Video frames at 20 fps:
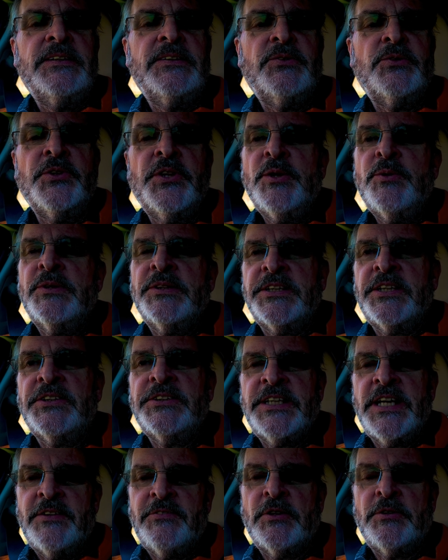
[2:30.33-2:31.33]
Although it
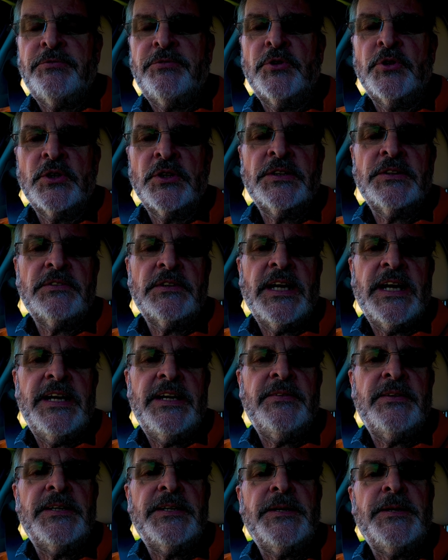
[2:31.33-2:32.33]
does have a full,
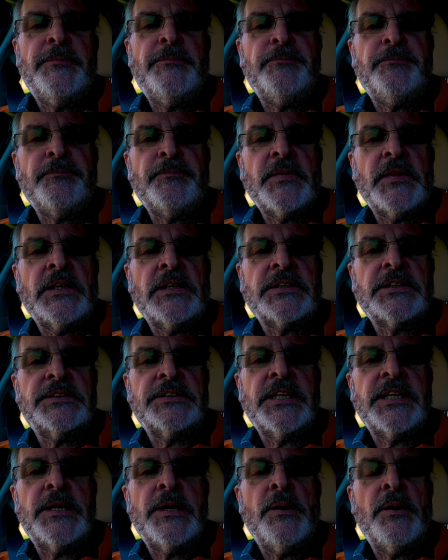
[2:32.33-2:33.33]
um, I should
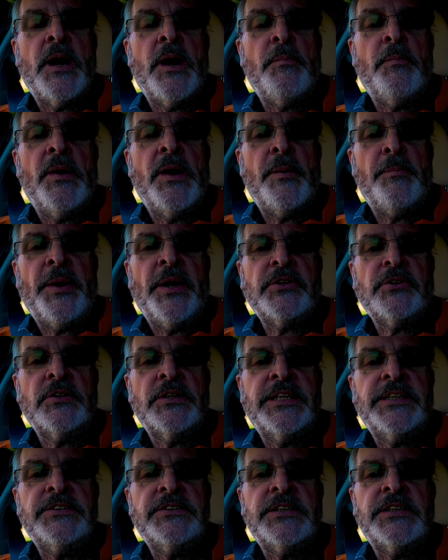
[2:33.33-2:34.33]
say, a, a, petrol
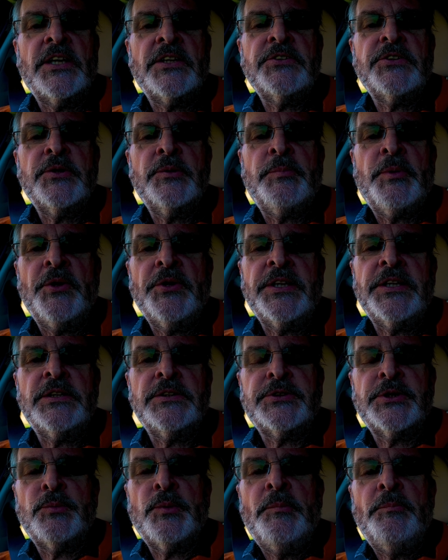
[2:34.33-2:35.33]
engine under the bonnet,
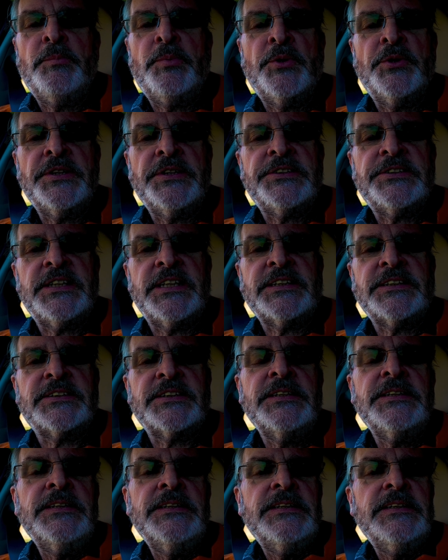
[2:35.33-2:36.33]
it's a 1.6
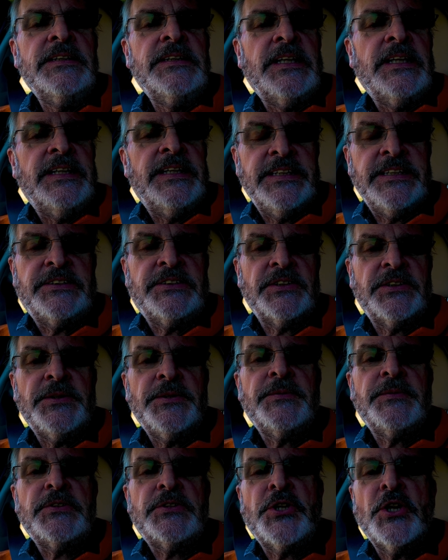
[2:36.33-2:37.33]
litre
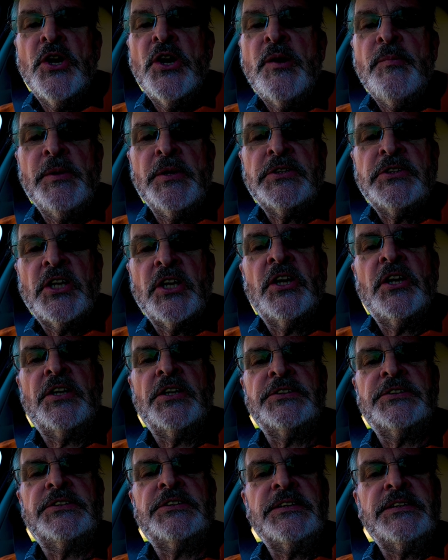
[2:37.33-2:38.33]

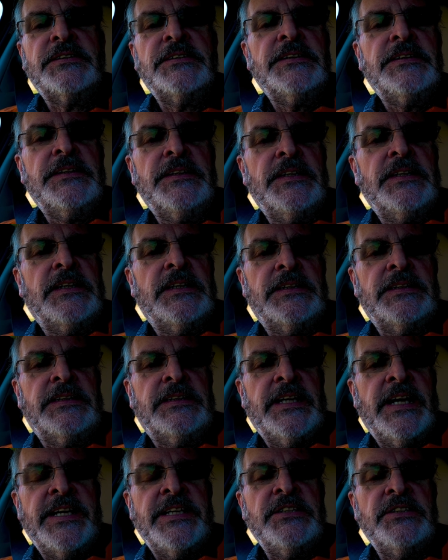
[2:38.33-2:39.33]
turbocharged uh,
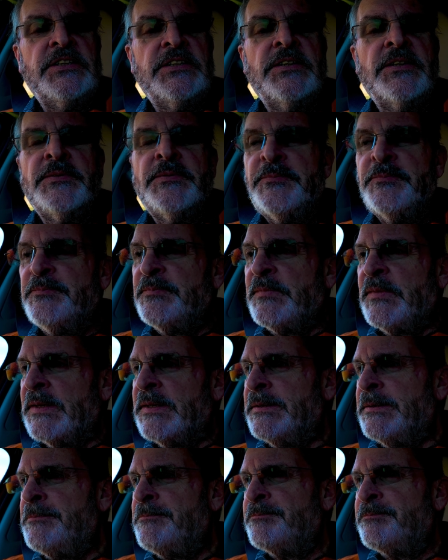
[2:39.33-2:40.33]
engine.
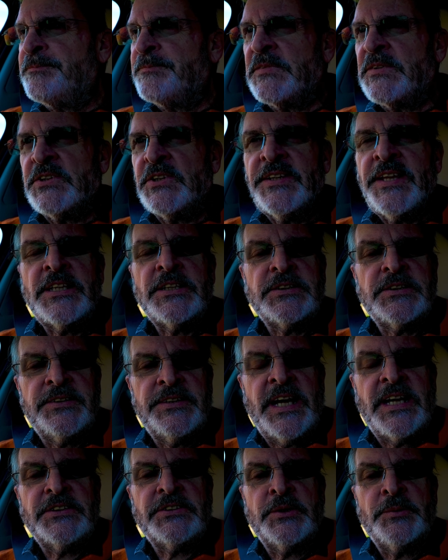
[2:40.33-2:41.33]
Um, so that's
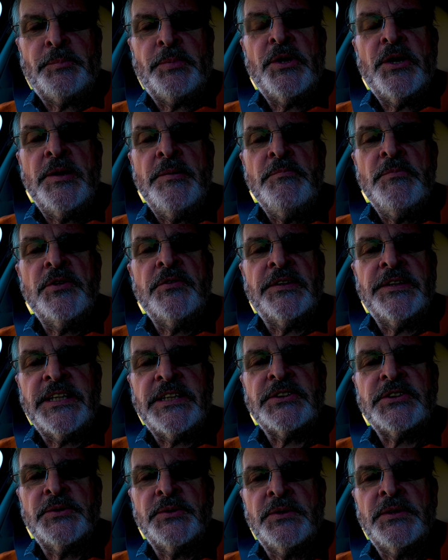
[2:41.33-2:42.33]
that's a prime mover.
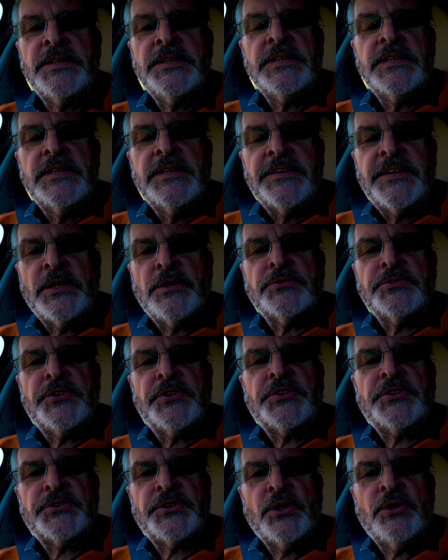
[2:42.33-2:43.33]
That's the, that was the
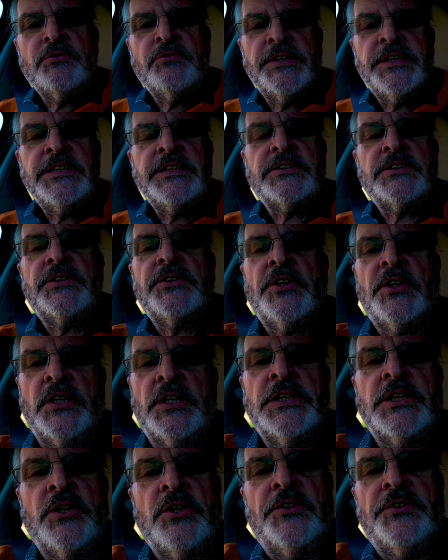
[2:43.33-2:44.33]
sole reason that
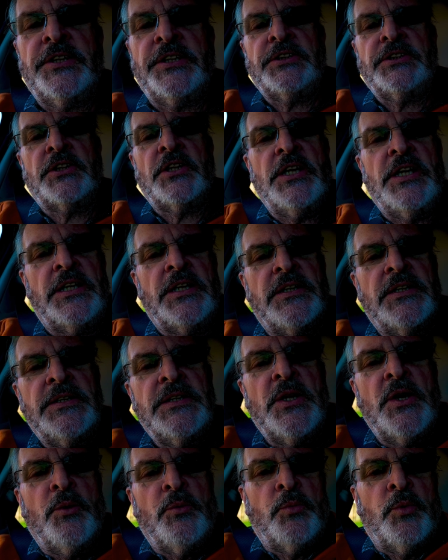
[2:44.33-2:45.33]
I got this car
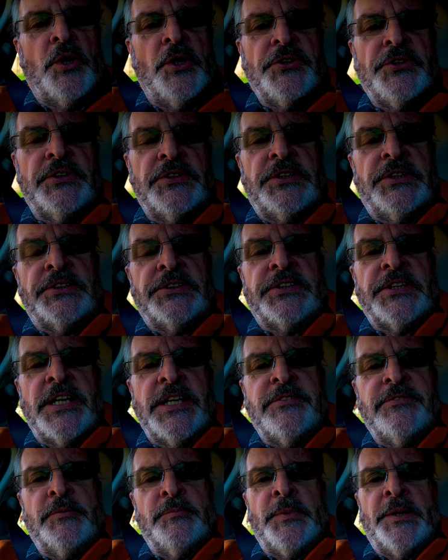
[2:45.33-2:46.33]
was to
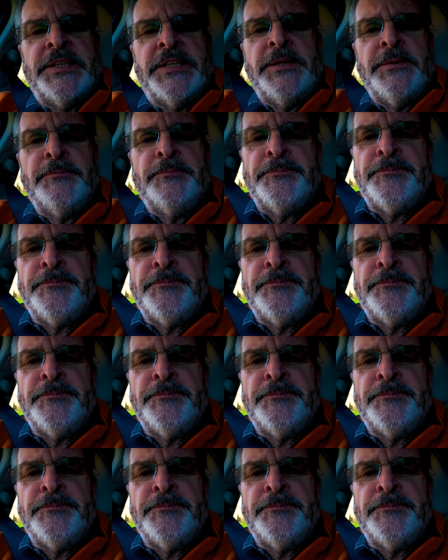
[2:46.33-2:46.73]
save money.